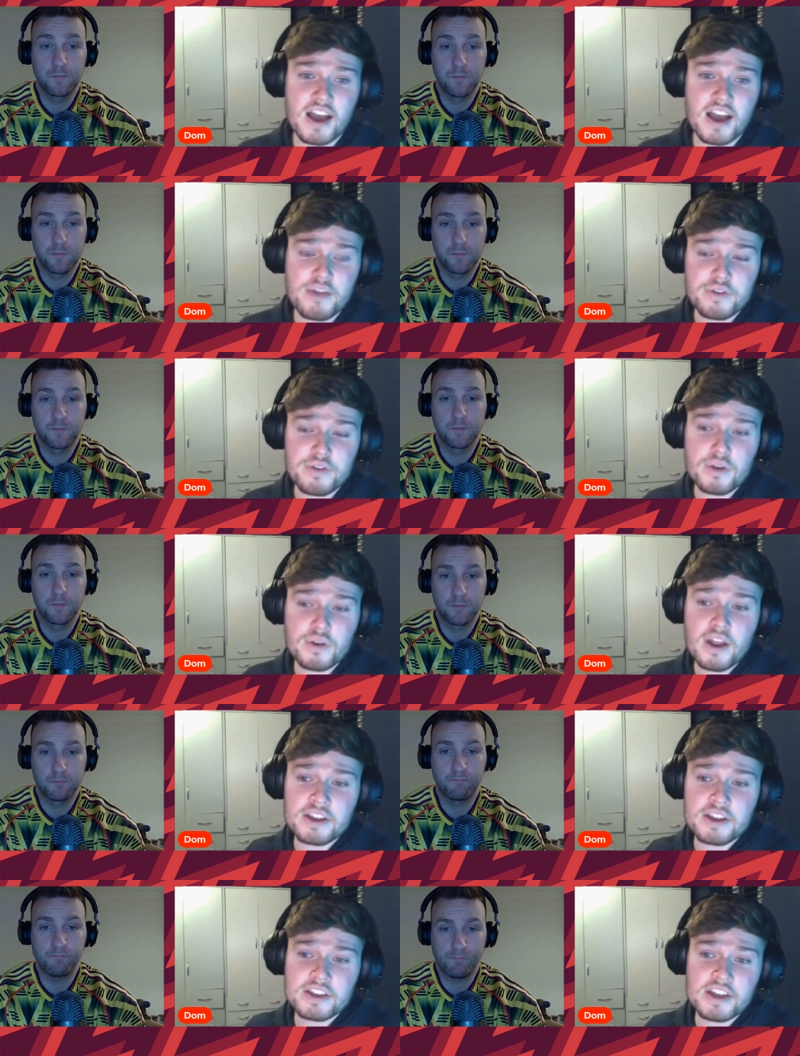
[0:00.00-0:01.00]
Speaker 1: mm. I feel
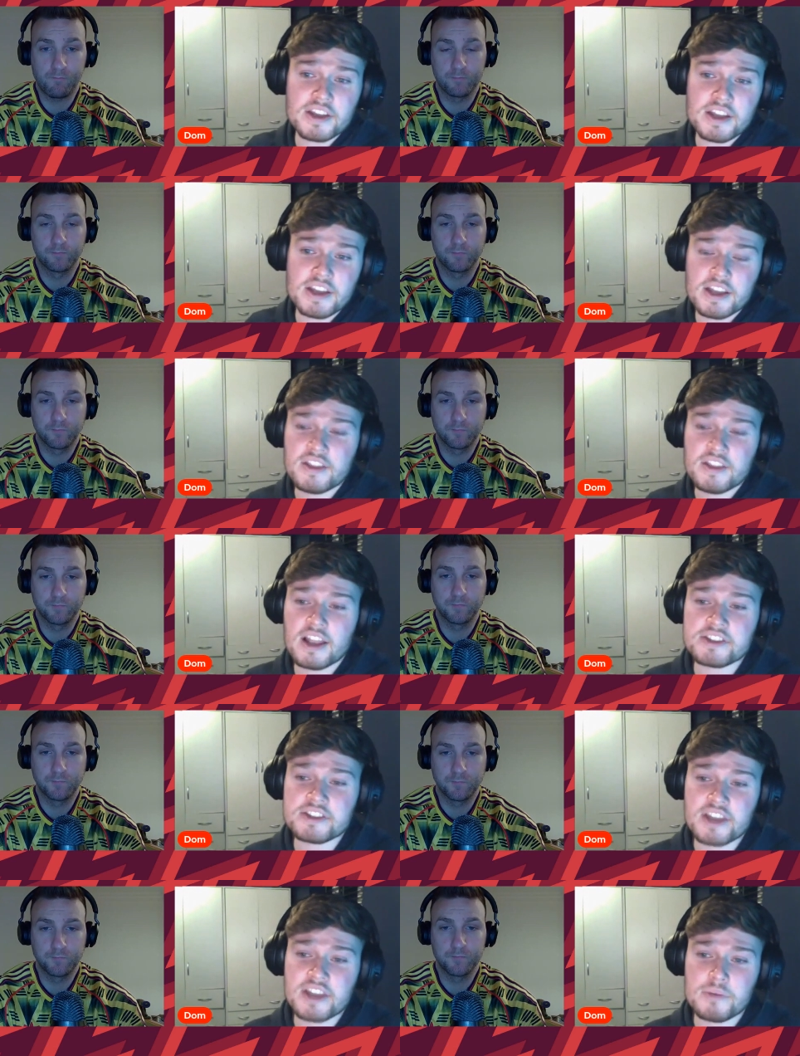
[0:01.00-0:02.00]
like in the
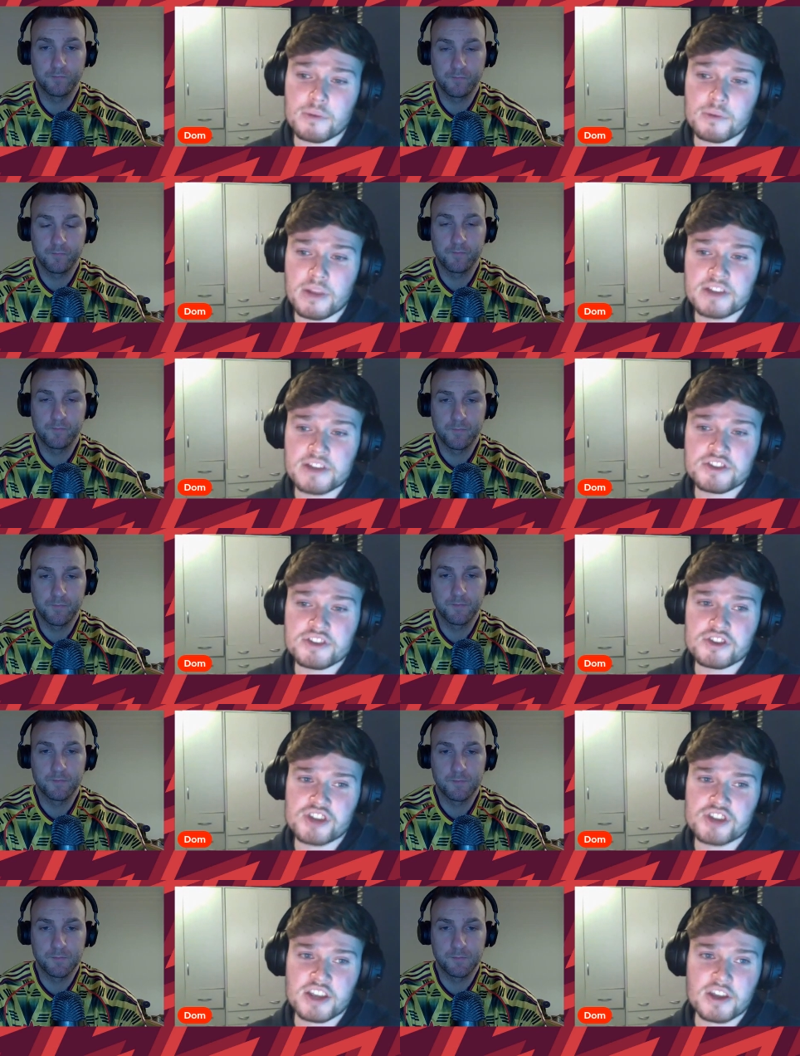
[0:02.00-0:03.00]
last game that we played,
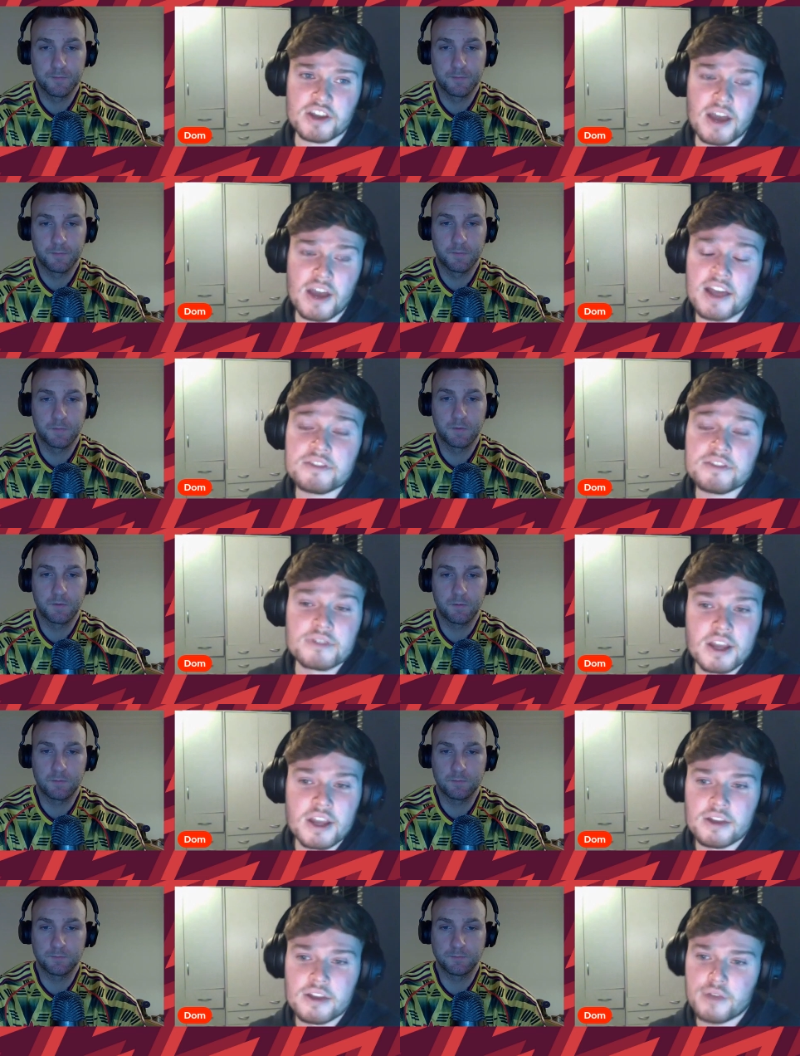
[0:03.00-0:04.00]
Zinchenko, and
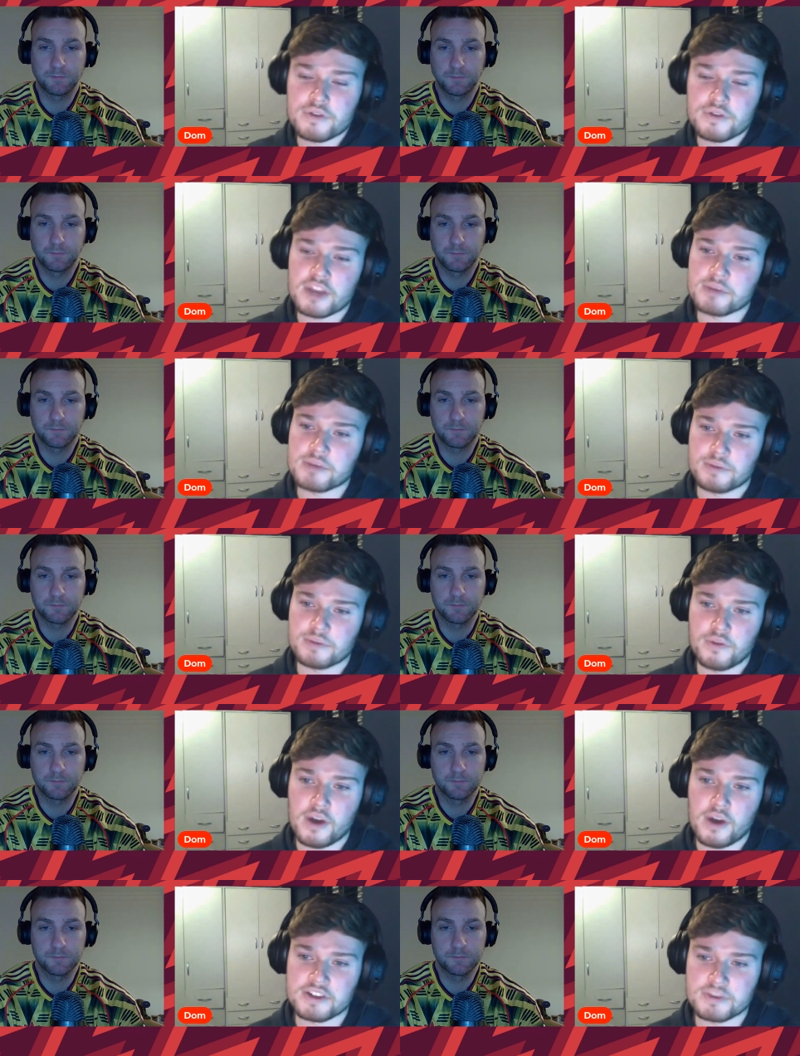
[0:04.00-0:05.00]
a few games
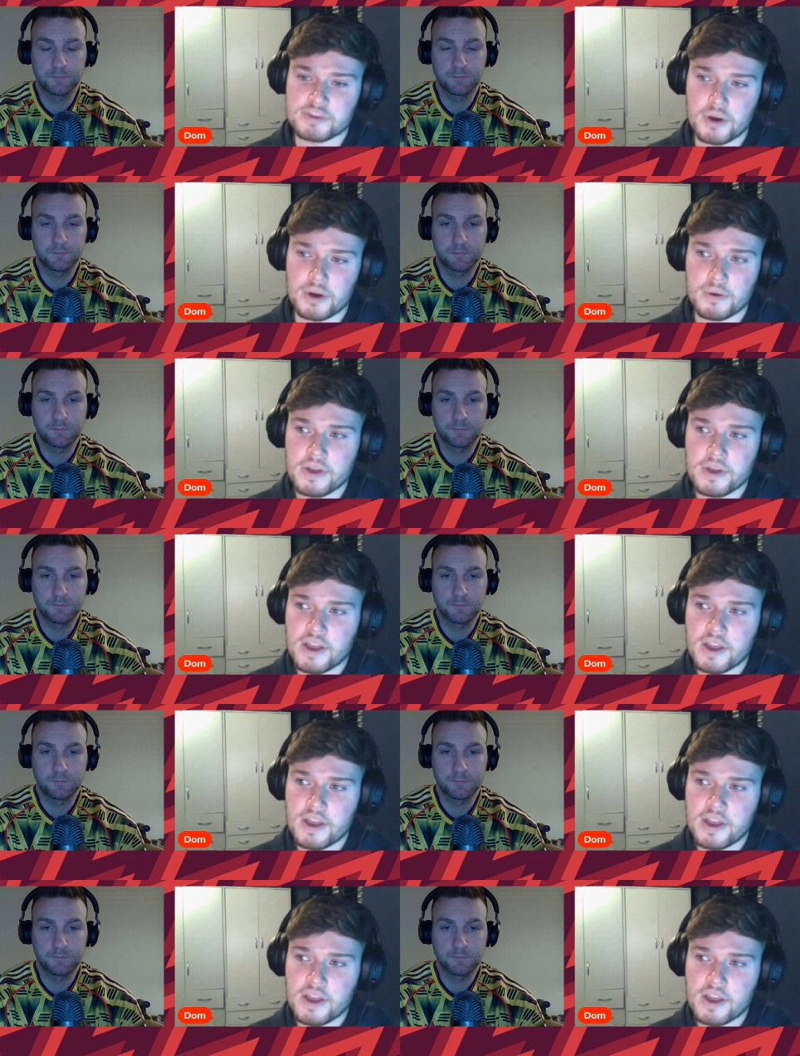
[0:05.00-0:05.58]
beforehand as well,